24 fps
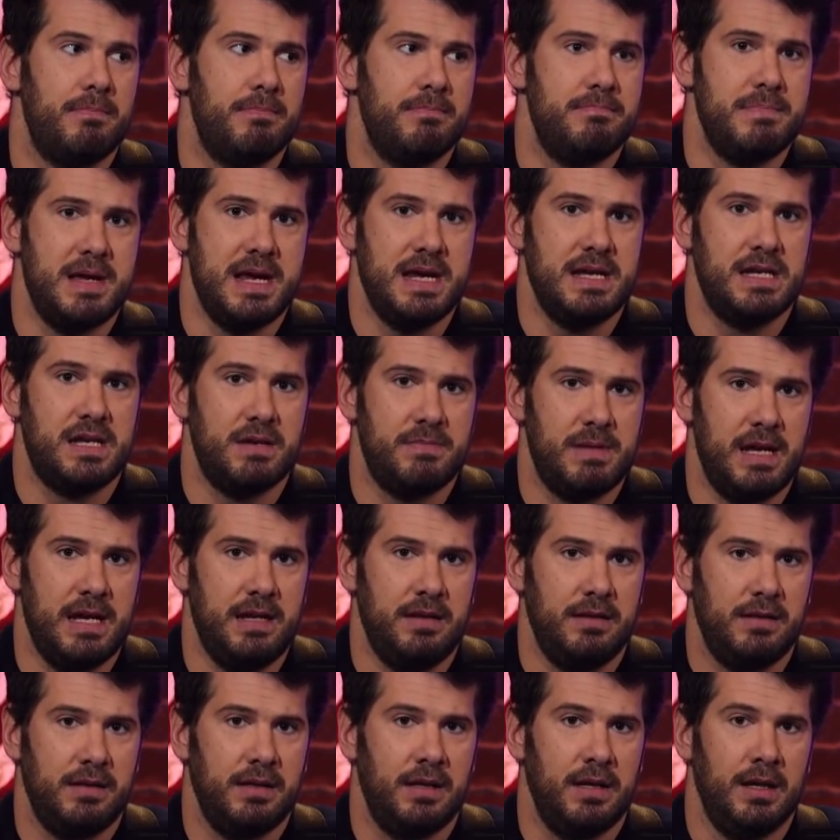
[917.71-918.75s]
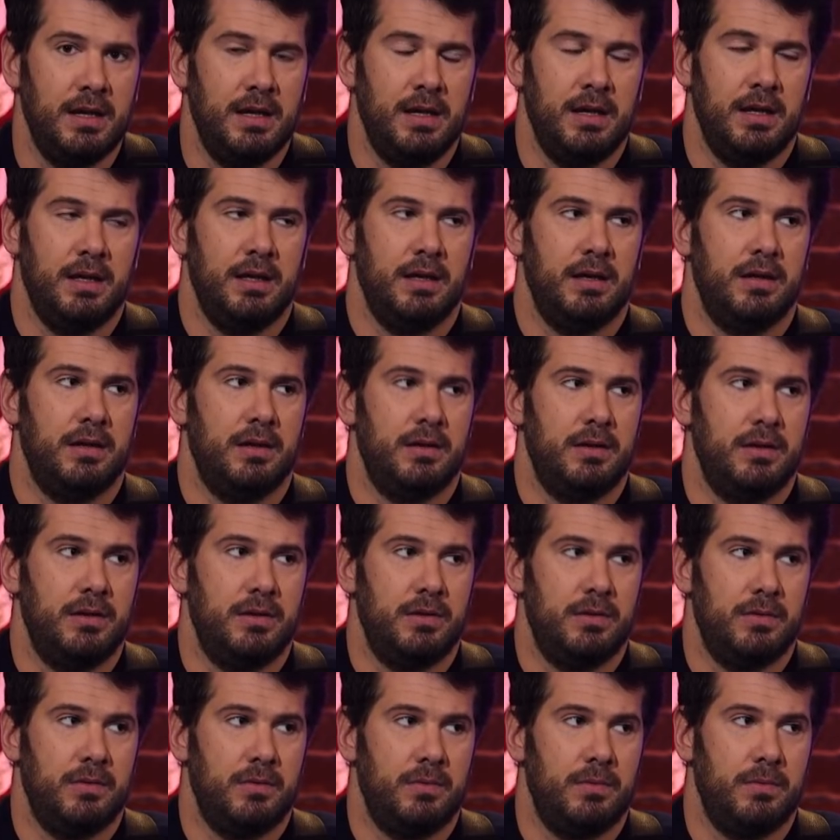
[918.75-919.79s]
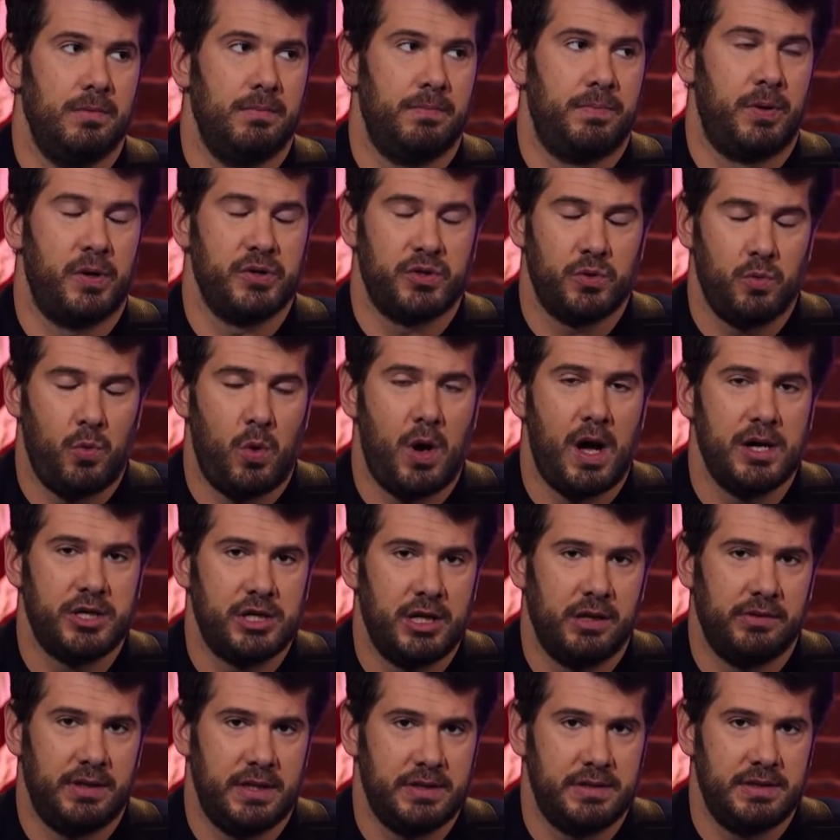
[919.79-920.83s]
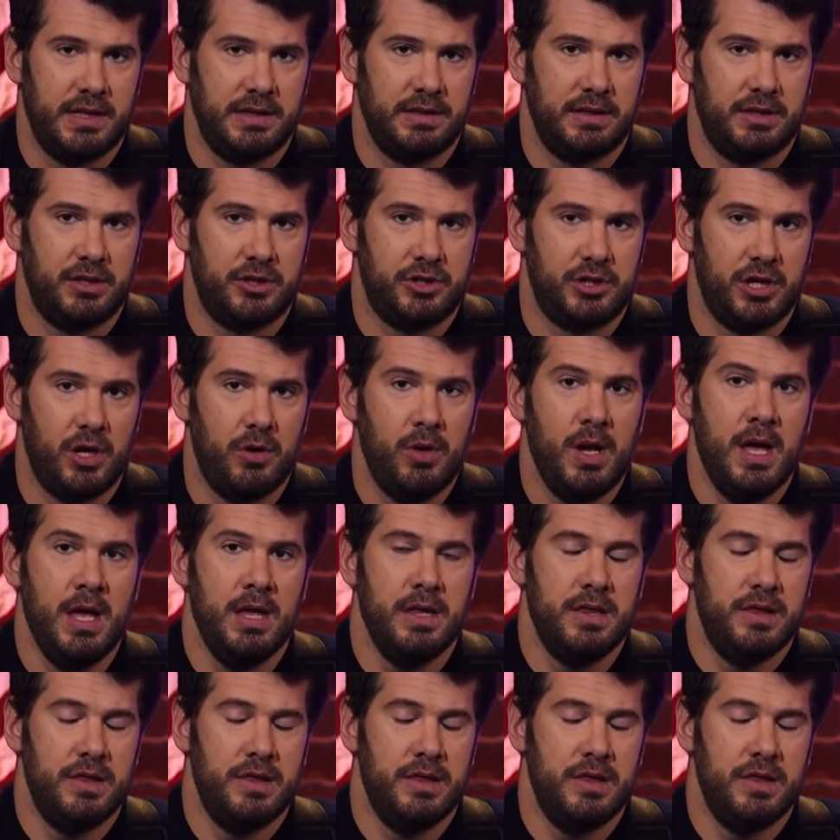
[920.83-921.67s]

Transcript: mean to me, person watching, listening to this show,